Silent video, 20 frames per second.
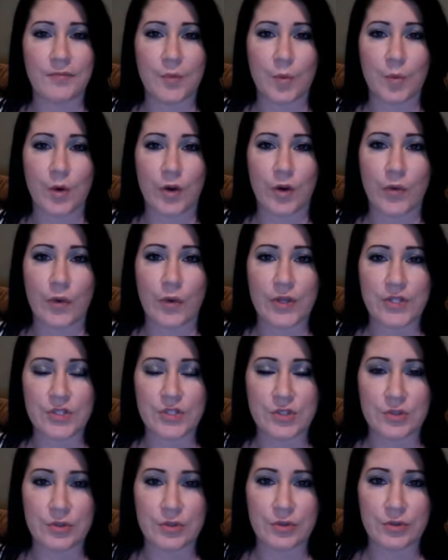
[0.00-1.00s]
We're going
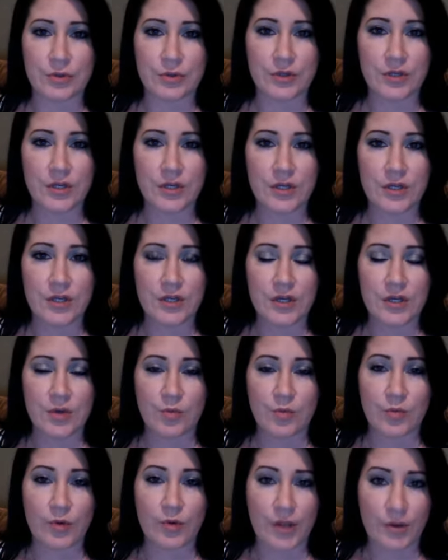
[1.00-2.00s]
to
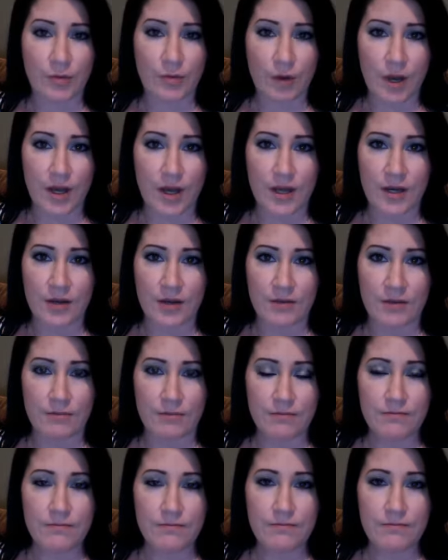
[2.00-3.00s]
rerun
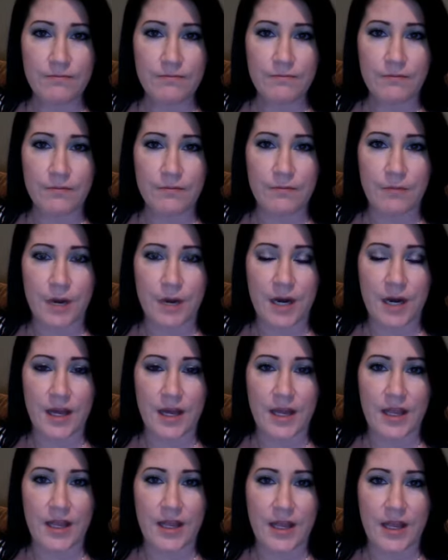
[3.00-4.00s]

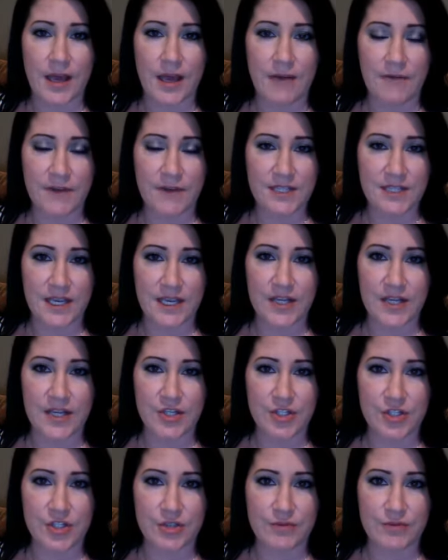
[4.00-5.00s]
my
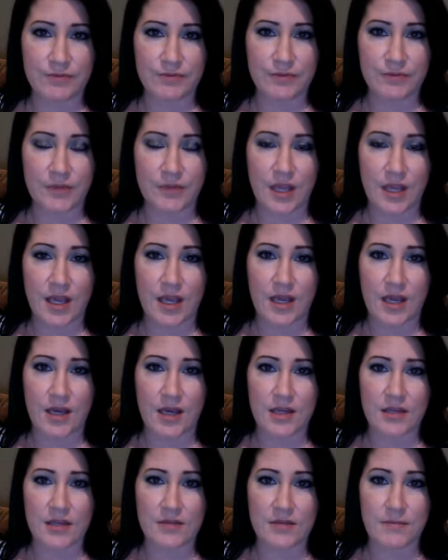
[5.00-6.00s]
FSH
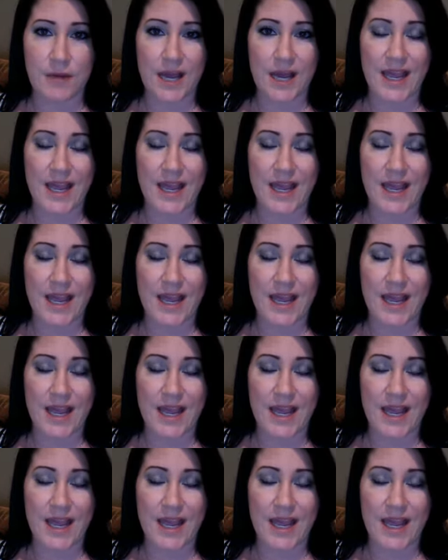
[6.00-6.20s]
and my